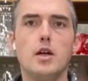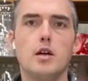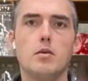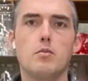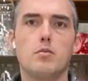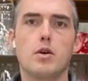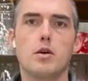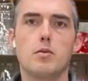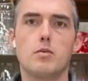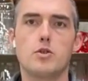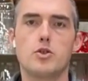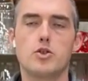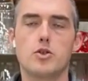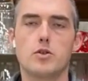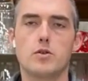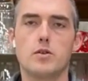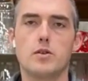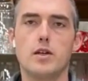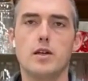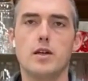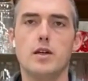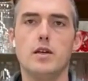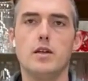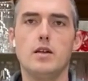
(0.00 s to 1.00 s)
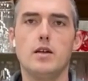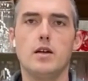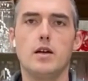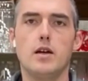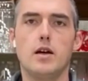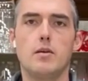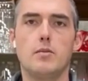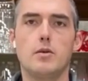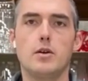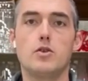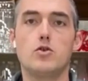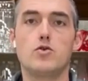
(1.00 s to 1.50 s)
prematurely
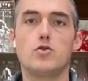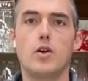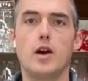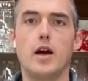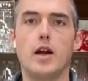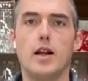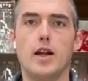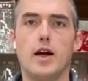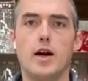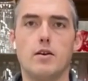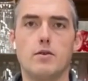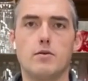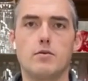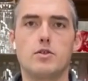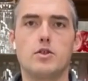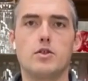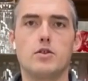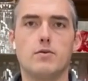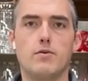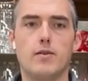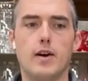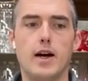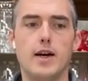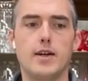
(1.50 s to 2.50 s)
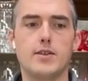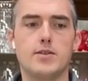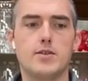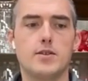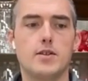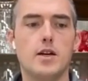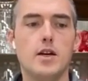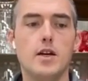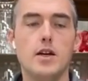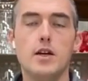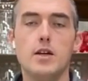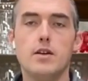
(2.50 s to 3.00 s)
and drying out too fast.
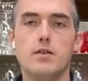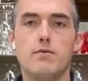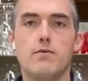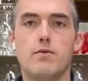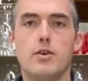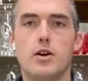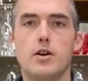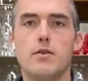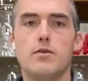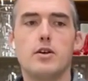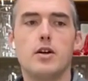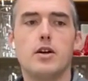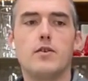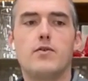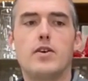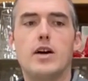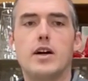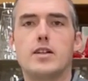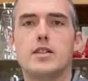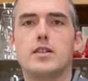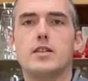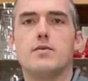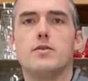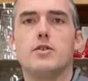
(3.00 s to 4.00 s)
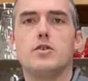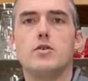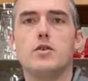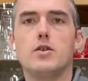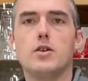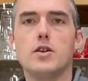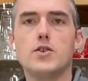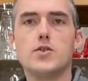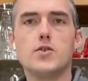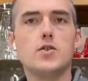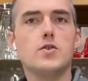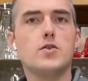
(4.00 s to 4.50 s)
Very, very effective. And you can
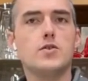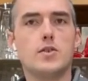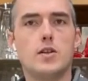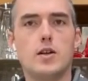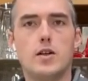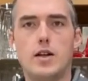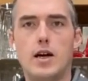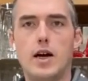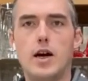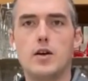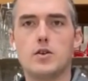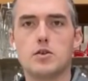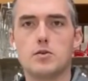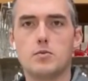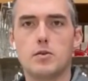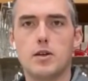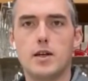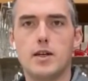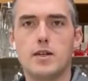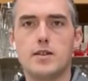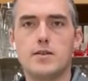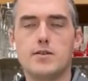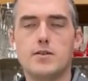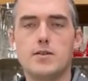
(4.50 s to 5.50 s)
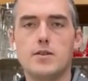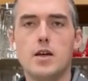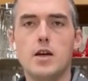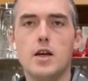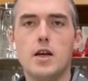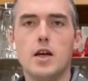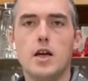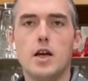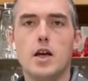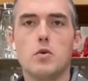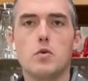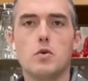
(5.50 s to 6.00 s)
also use it on houseplants.
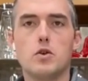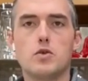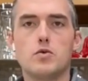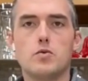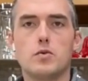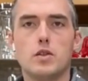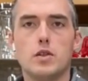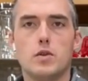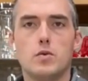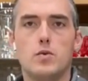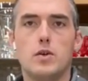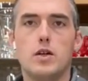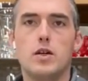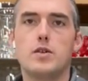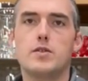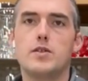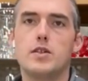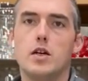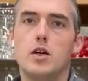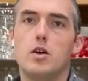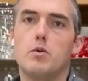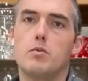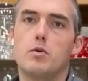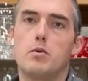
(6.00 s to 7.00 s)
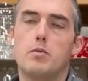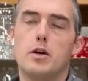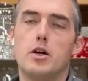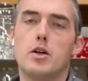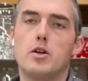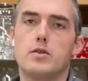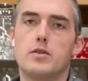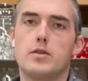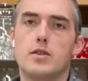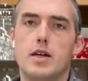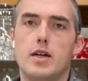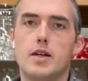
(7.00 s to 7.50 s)
It works really well to help repel
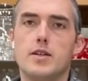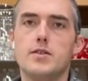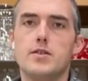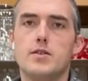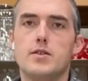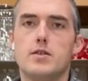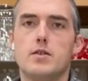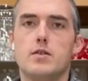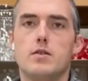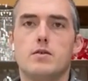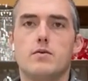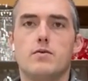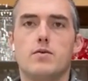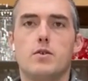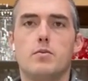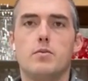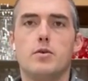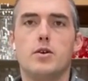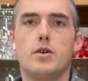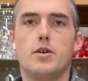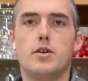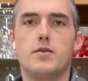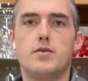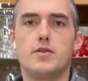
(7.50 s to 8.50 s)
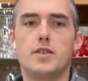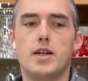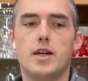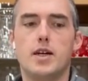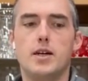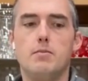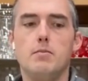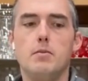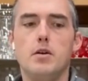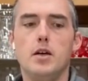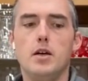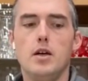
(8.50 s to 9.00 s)
dust for a period of
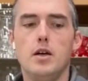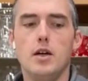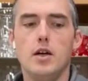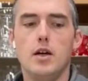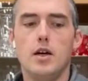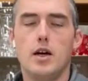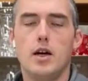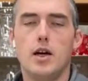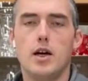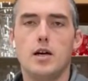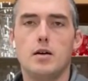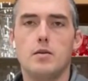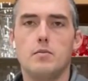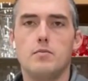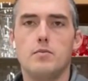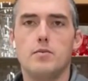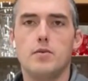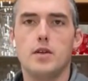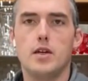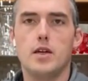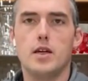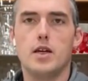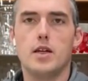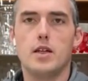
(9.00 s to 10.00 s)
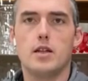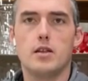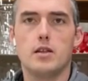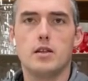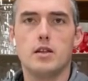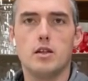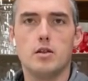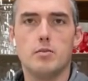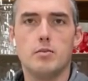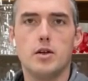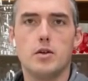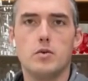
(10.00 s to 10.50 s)
time. And a
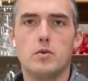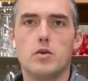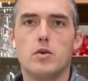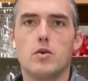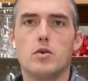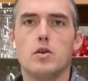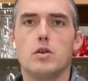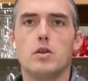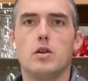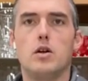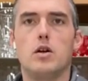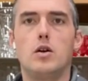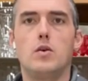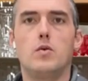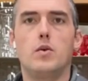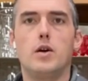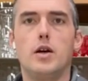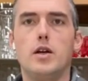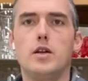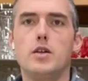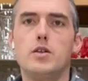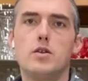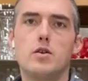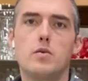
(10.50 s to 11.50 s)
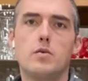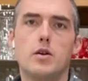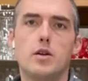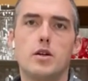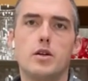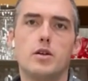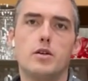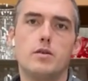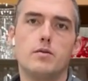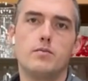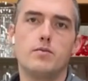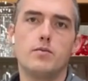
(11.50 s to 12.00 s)
little bit will go a long way. You don't want
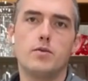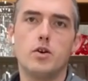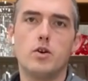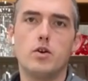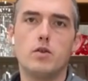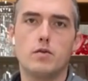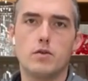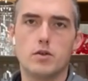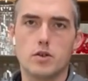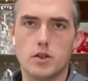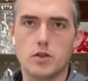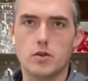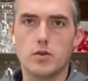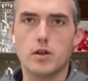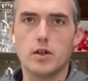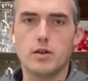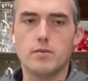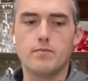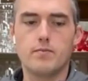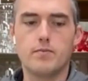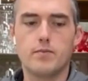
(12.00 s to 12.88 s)
to overdo it.